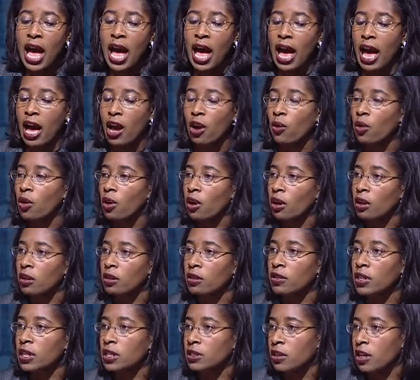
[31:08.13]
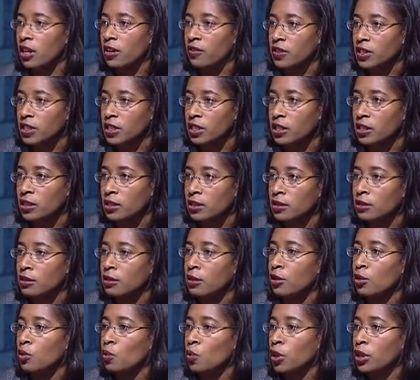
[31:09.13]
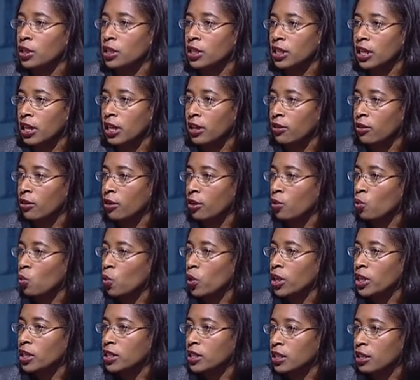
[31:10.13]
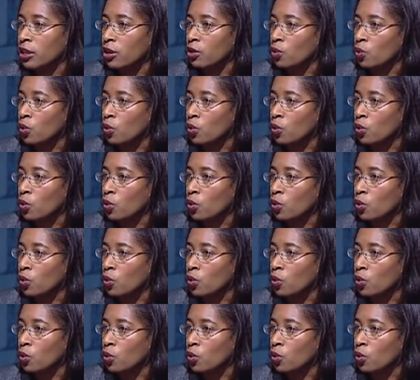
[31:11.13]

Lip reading: How are all of these offices going to work together, and what is their